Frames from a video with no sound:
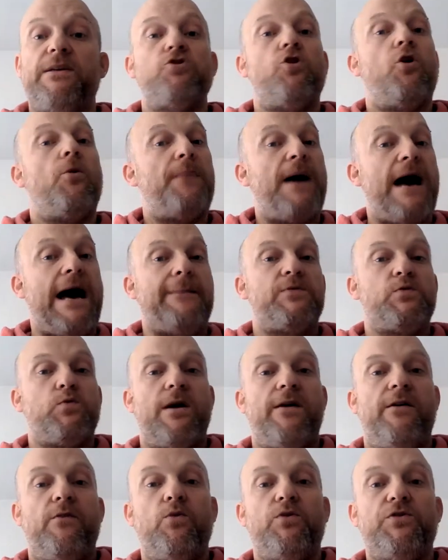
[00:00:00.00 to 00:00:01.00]
It's not perhaps
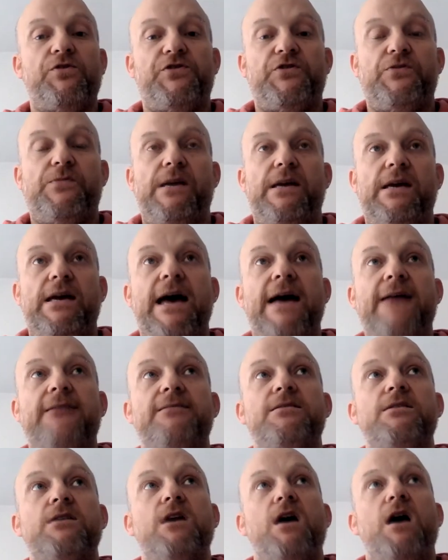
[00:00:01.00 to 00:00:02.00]
where it wants to be
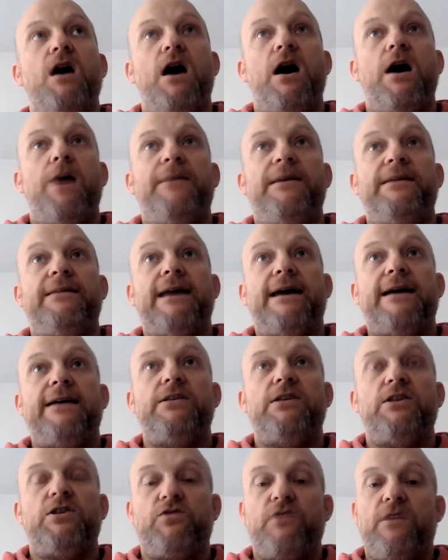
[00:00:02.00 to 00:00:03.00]
yet. In that
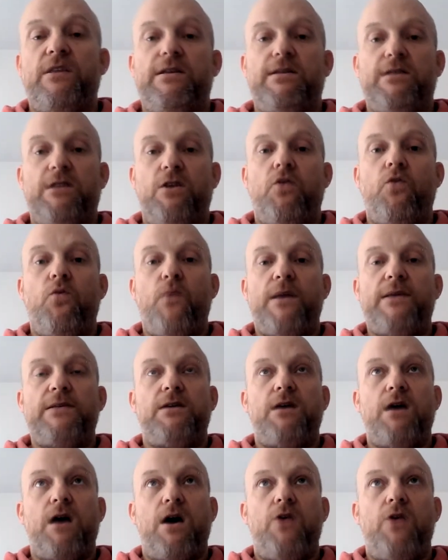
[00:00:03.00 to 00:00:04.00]
industry, there's a long way
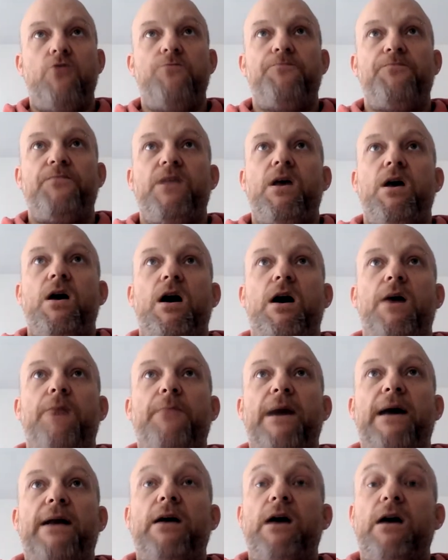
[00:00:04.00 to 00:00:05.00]
to go,
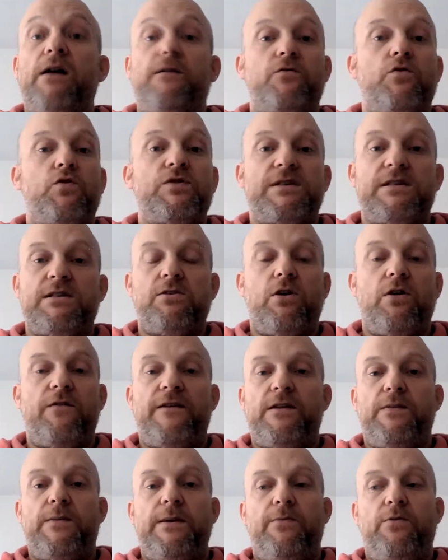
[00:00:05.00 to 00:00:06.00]
and of course, there's a lot
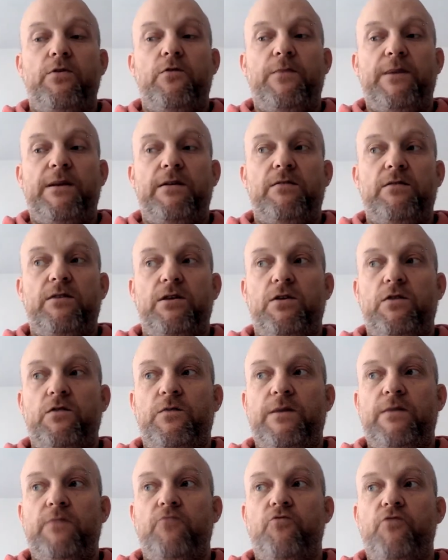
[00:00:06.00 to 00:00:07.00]
of other people
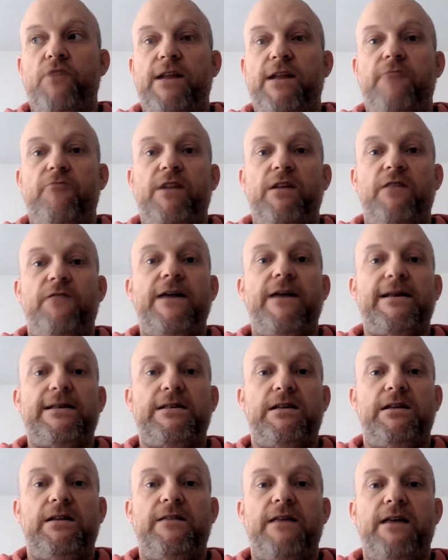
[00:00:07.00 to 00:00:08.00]
who've been really really
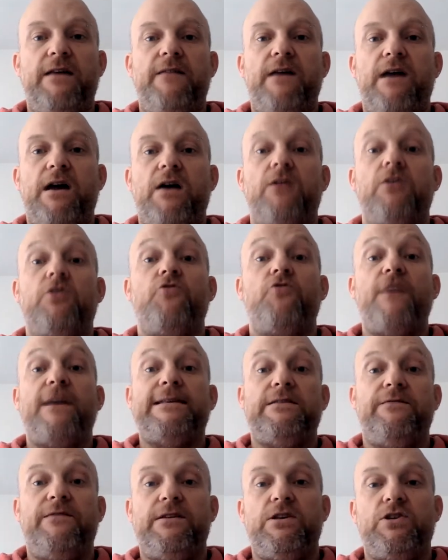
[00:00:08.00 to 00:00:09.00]
affected in that kind of
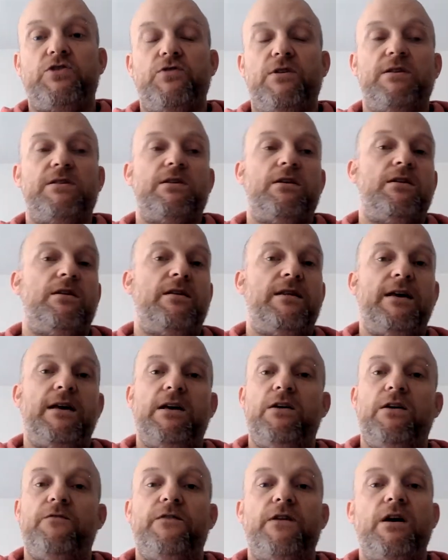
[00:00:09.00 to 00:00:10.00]
creative industry. So they're
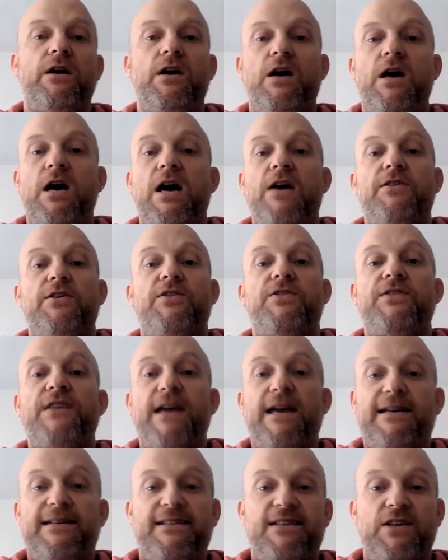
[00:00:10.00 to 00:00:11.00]
thinking of the
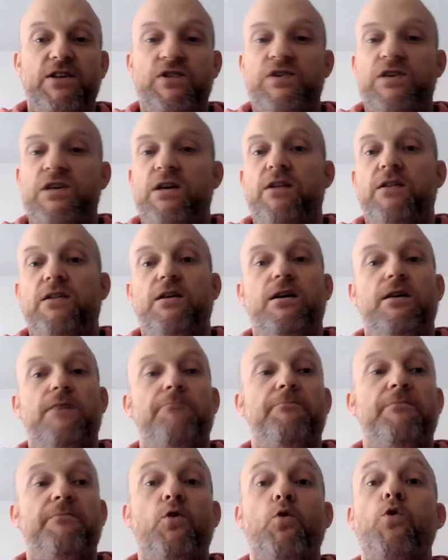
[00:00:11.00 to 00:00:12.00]
theatres, the
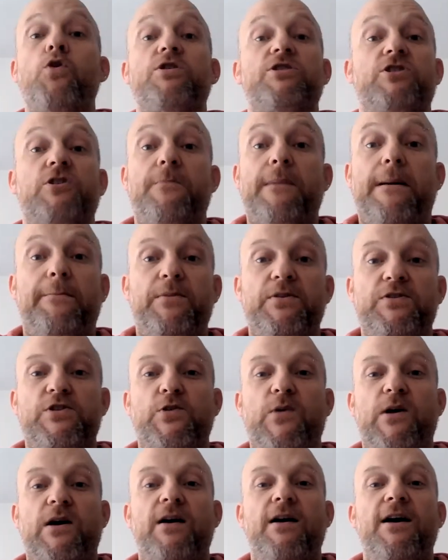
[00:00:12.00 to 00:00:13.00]
orchestra members
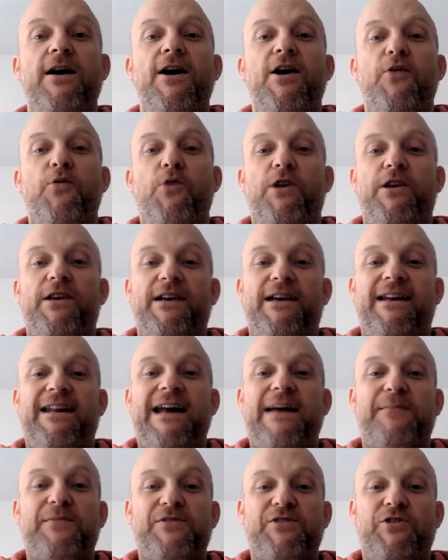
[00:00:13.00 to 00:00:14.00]
who are working
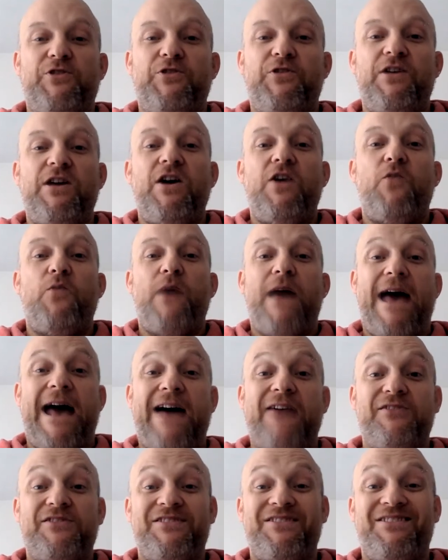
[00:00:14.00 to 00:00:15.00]
in Amazon
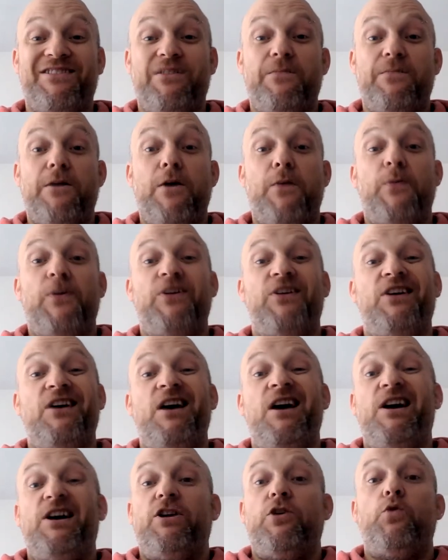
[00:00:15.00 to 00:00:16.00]
warehouses at the moment,
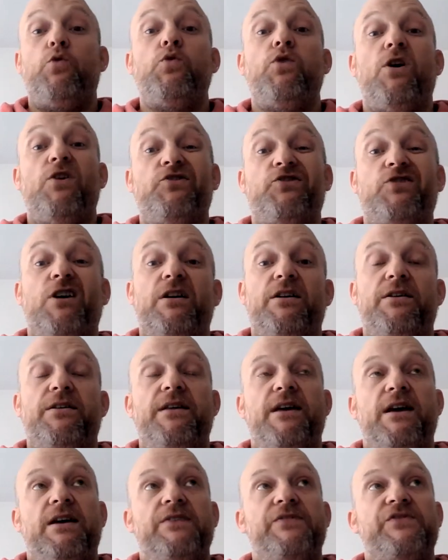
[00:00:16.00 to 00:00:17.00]
all those kind of
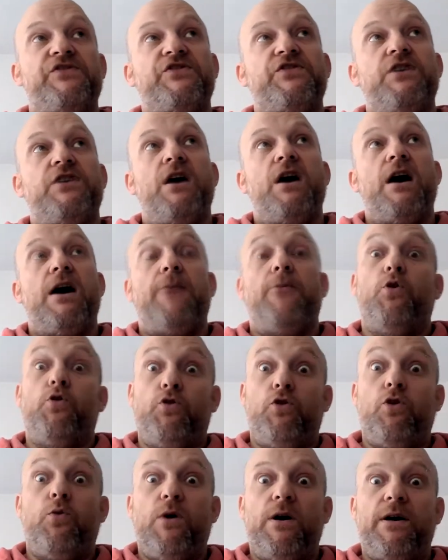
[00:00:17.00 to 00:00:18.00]
things,
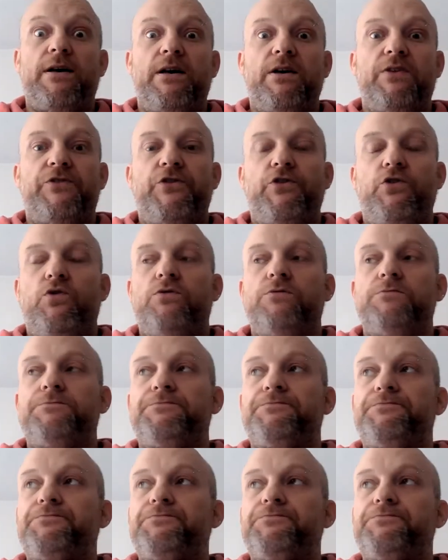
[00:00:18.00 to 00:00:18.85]
or not working at all.